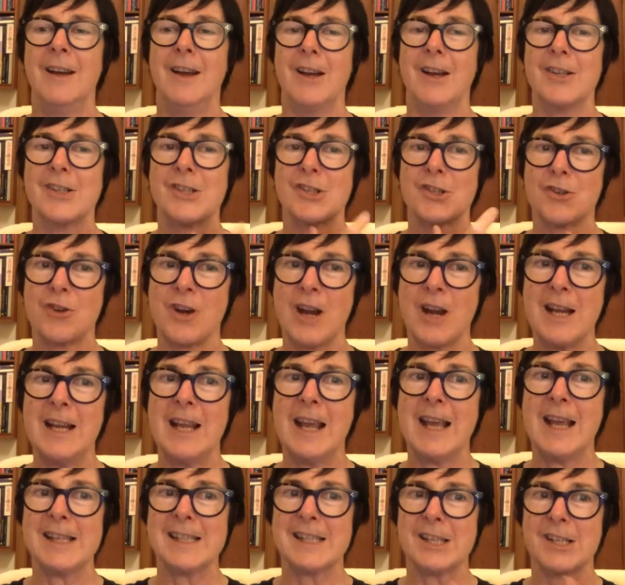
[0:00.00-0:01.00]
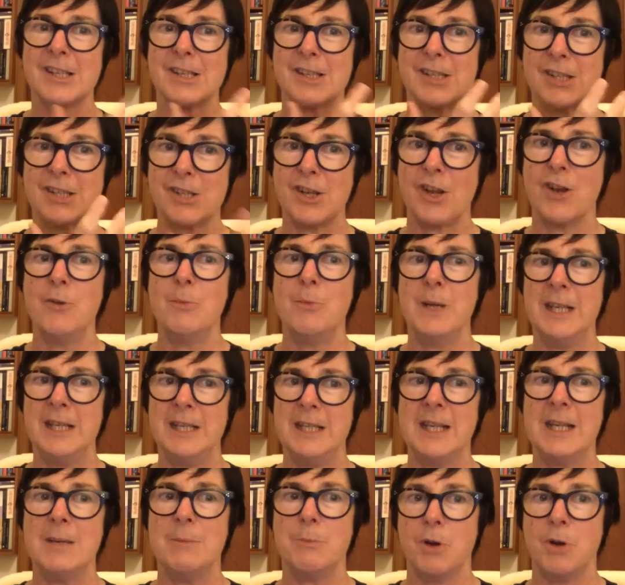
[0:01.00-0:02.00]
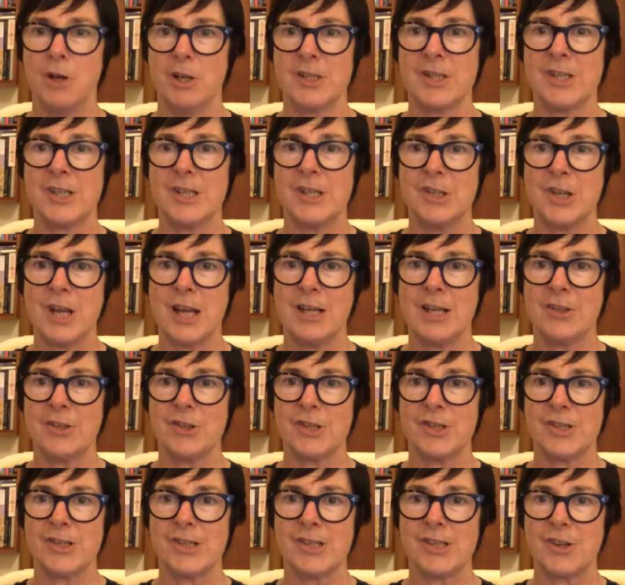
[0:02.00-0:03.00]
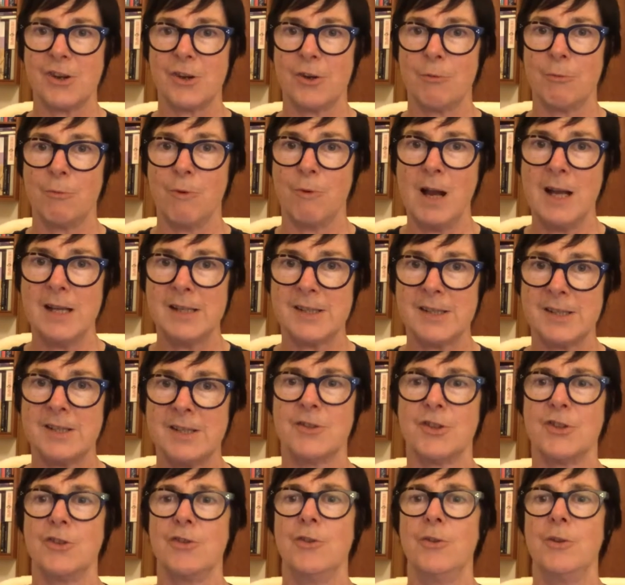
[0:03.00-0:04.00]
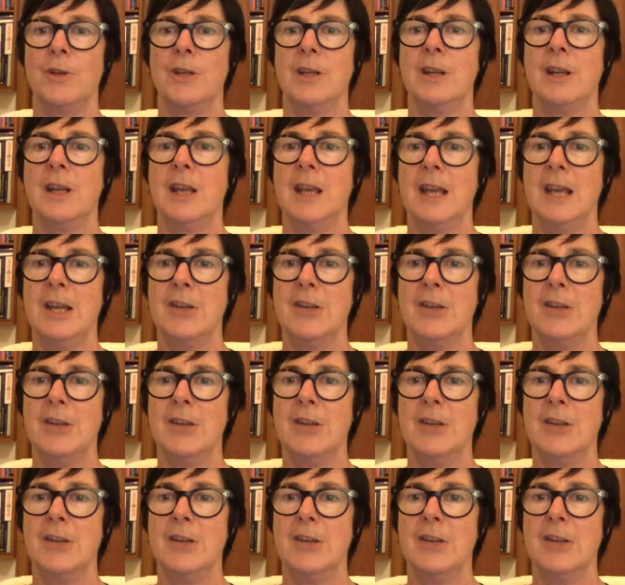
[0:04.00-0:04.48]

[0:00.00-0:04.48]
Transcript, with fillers: Australia has so many deep policy challenges it's got to rise to in,